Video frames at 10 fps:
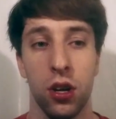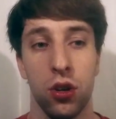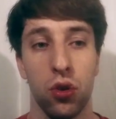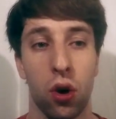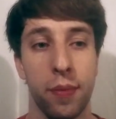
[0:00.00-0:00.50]

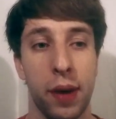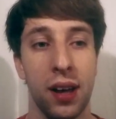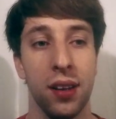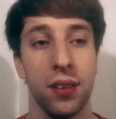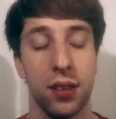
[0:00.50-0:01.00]

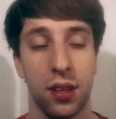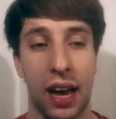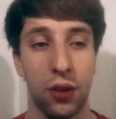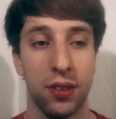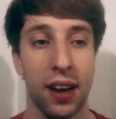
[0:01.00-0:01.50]
Norma,
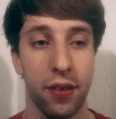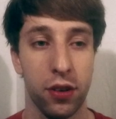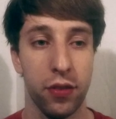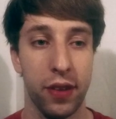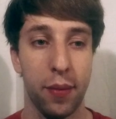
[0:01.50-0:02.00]
outside of
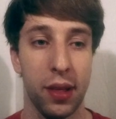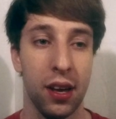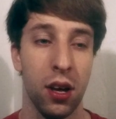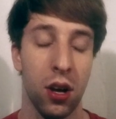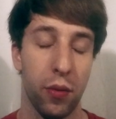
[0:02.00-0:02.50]
her family,
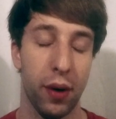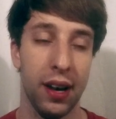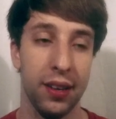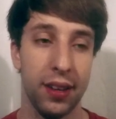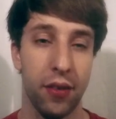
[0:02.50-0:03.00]
why
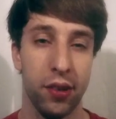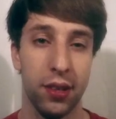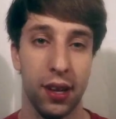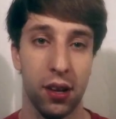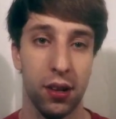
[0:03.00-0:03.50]
is every
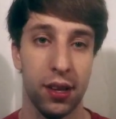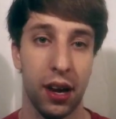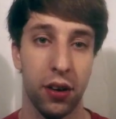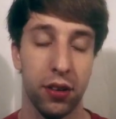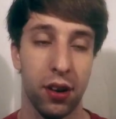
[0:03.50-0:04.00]
single
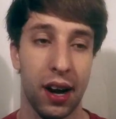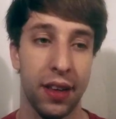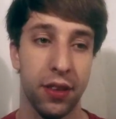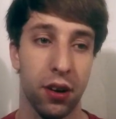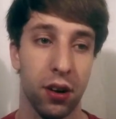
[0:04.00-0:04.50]
character
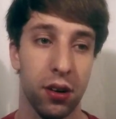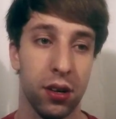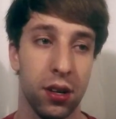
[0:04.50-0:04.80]
either